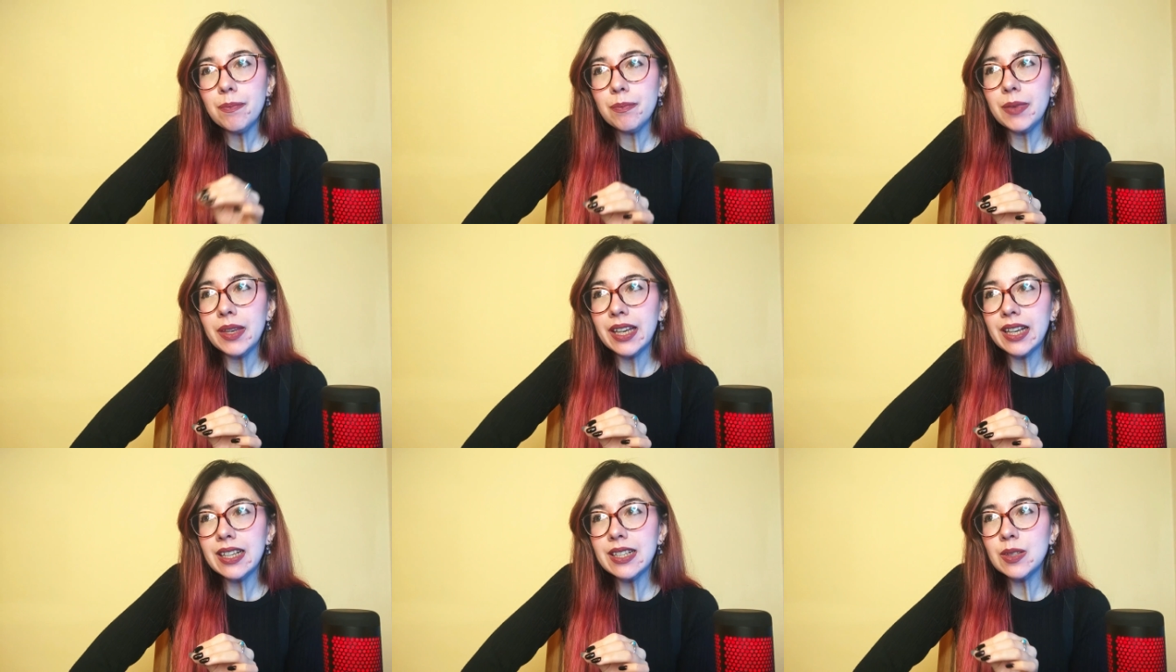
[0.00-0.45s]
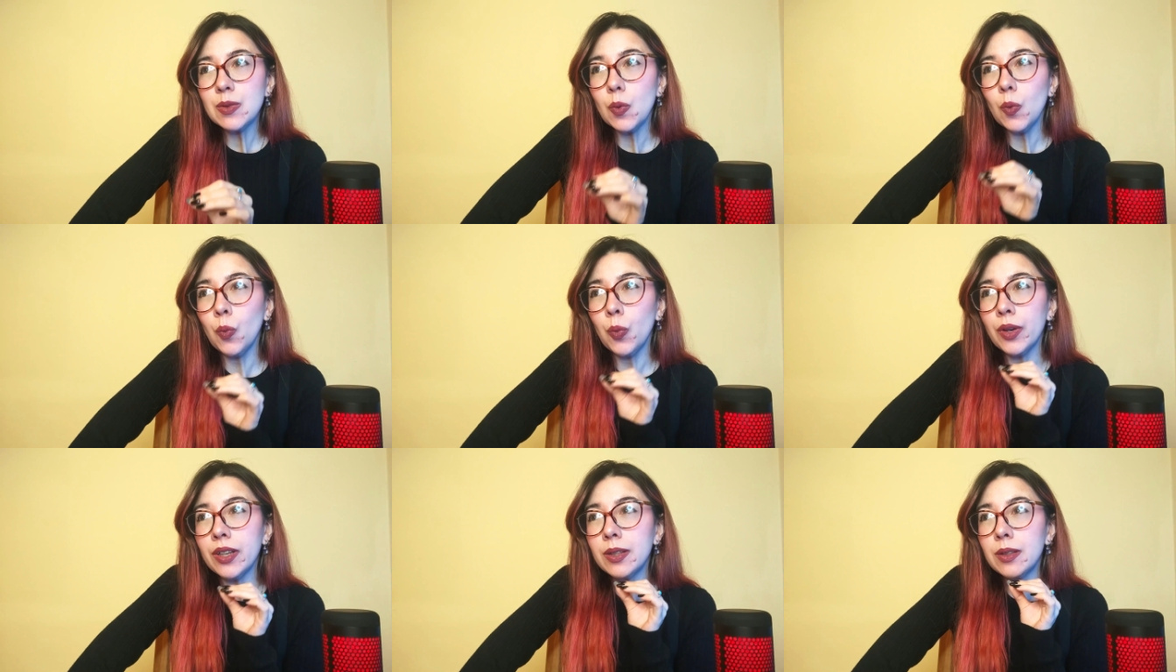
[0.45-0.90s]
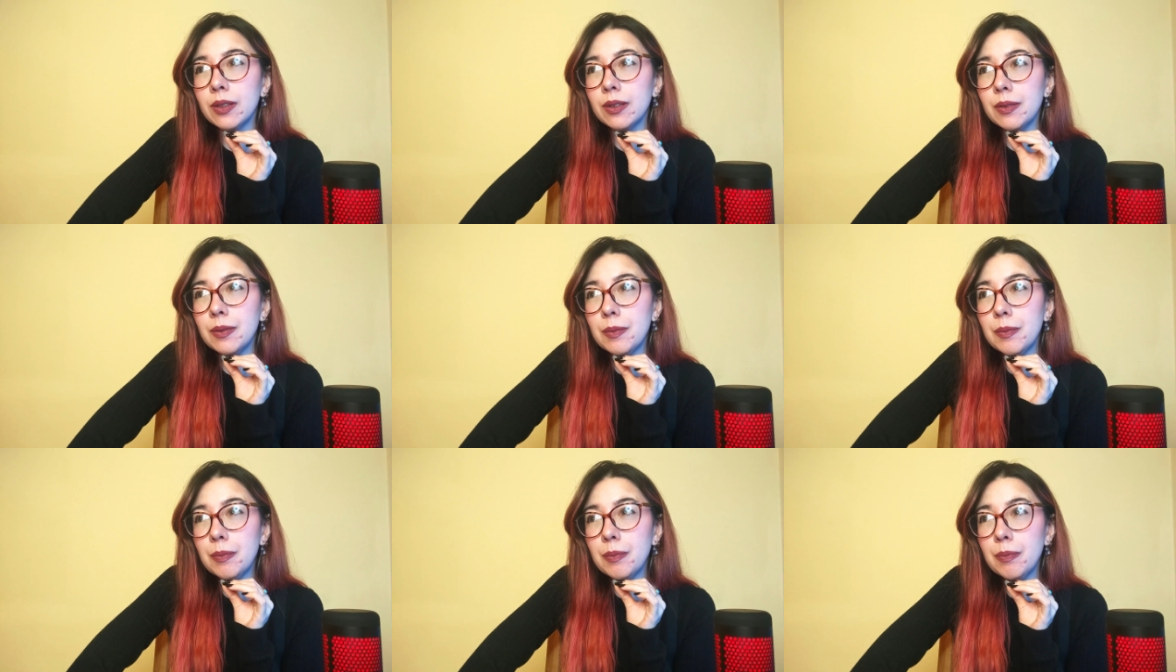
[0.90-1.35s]
because with
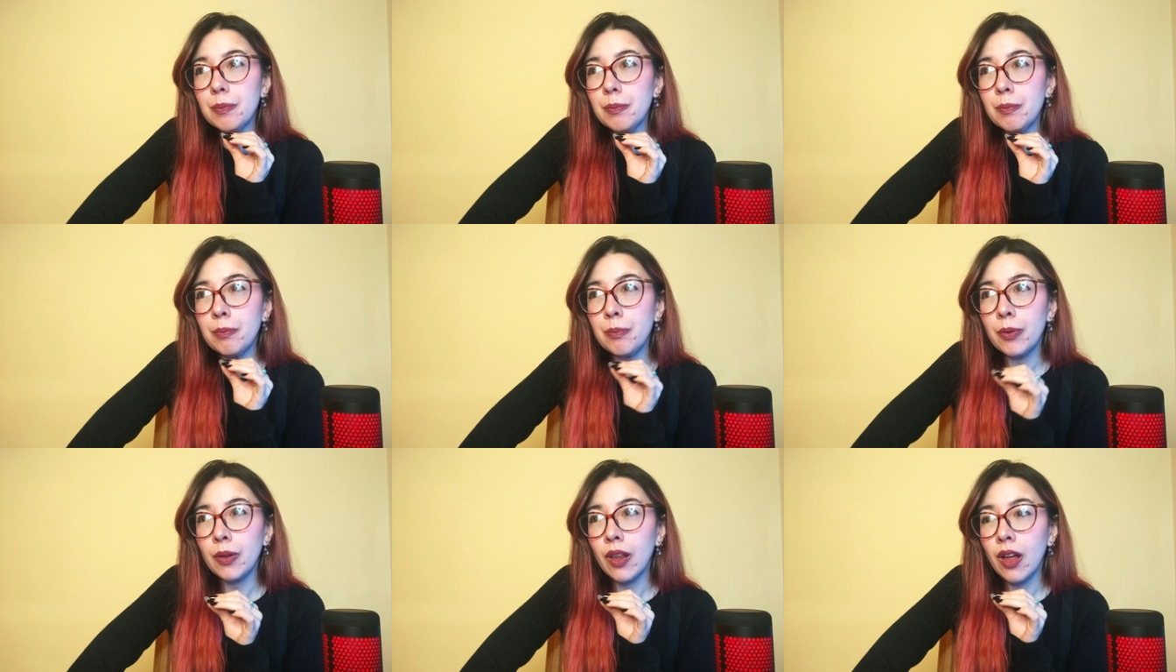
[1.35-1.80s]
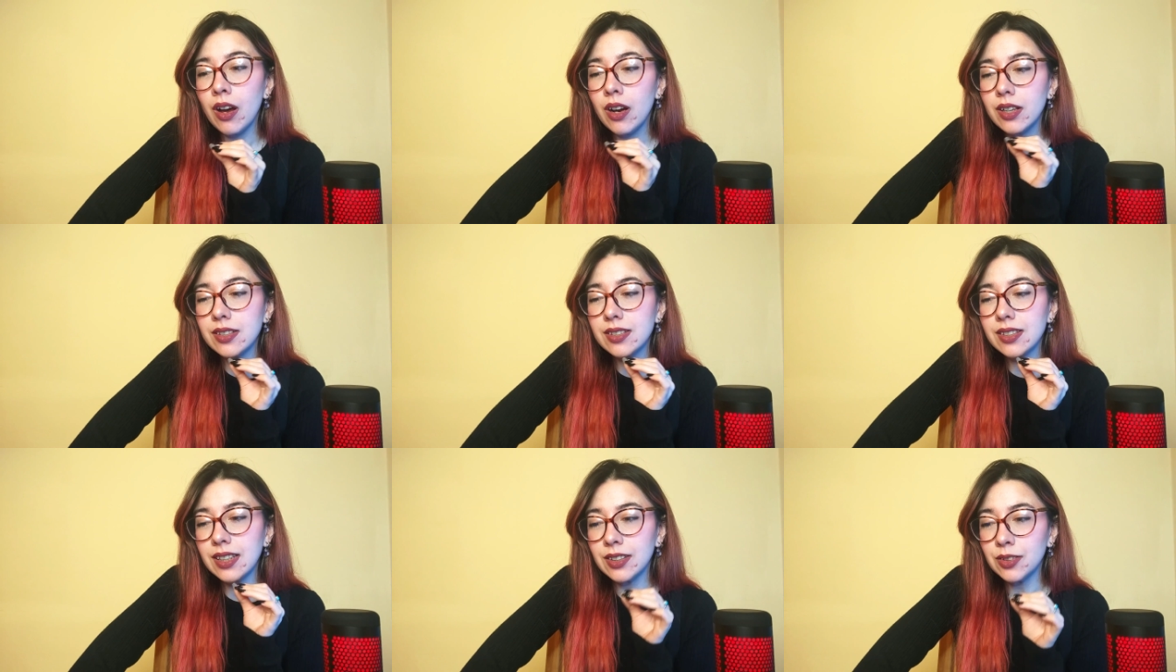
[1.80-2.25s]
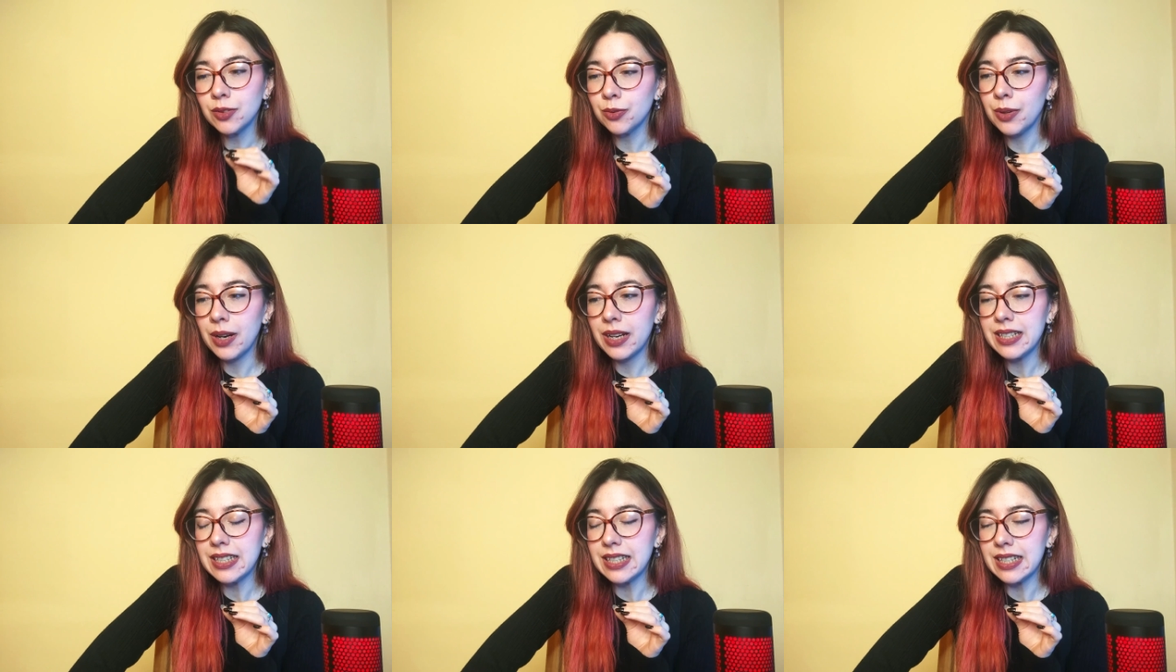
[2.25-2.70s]
blogs and
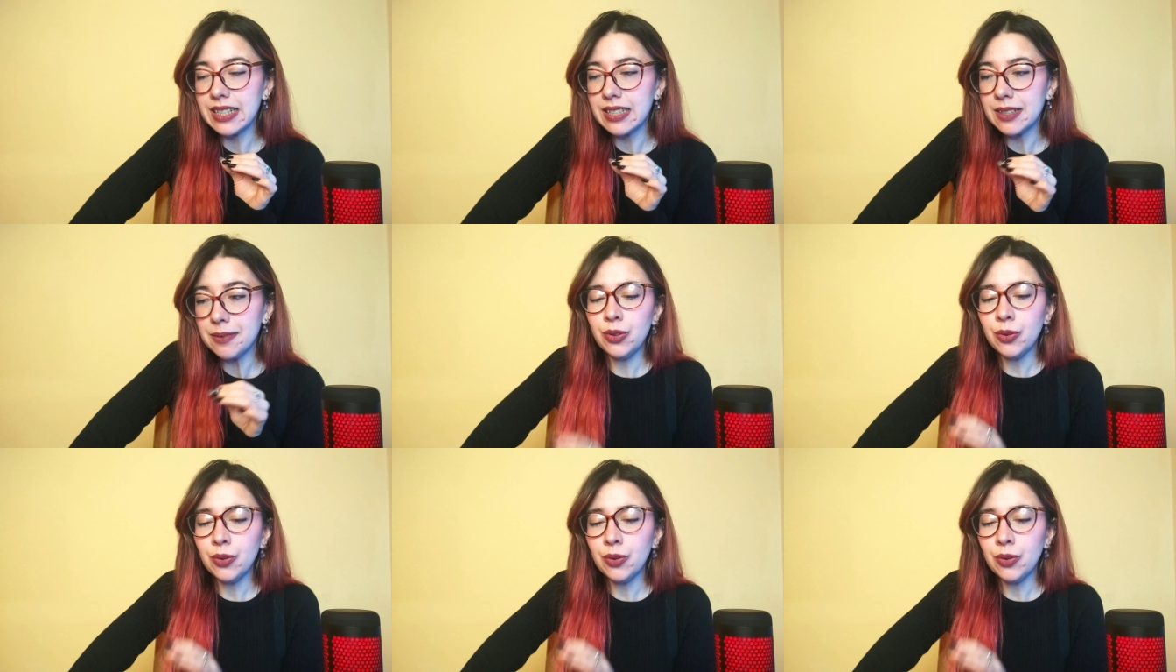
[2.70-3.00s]
Reddit,